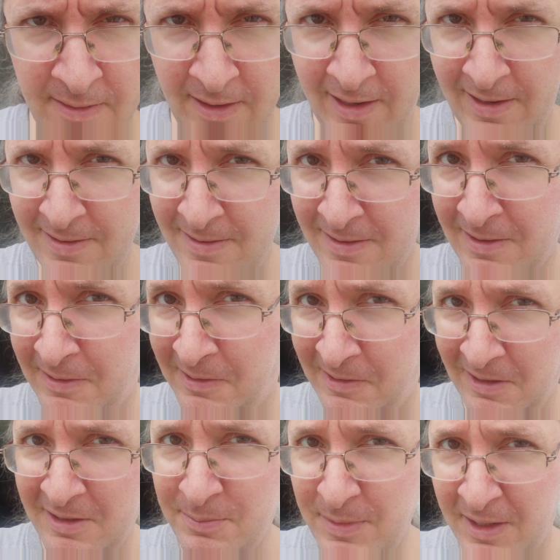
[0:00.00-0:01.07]
And you
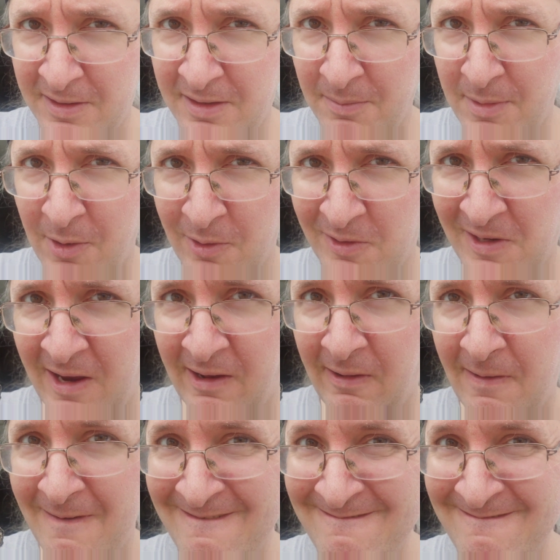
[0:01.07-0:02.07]
just missed the motorcycle.